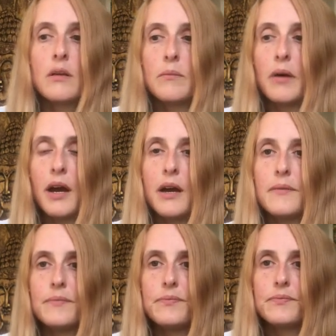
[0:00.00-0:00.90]
But
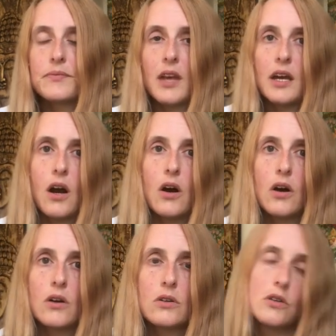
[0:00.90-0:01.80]
they
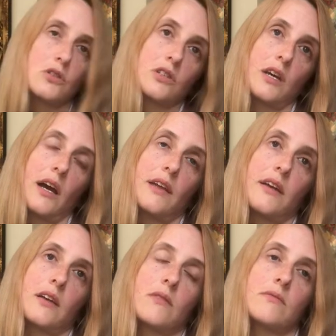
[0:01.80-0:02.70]
are
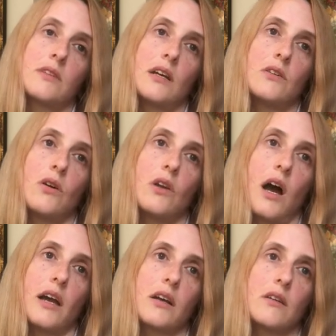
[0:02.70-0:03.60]
usually, they're not
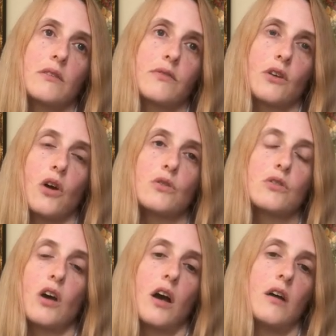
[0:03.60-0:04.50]
like for
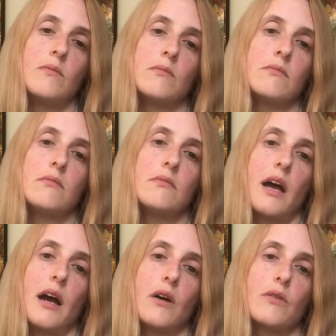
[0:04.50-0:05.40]
long-term
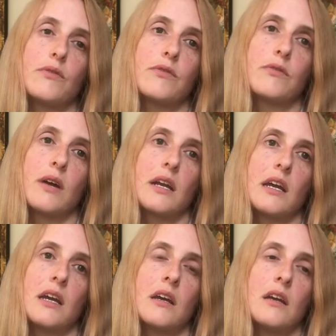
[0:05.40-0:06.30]
health,
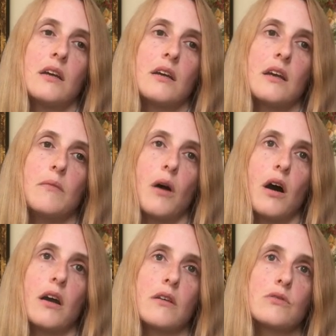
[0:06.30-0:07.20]
really, in my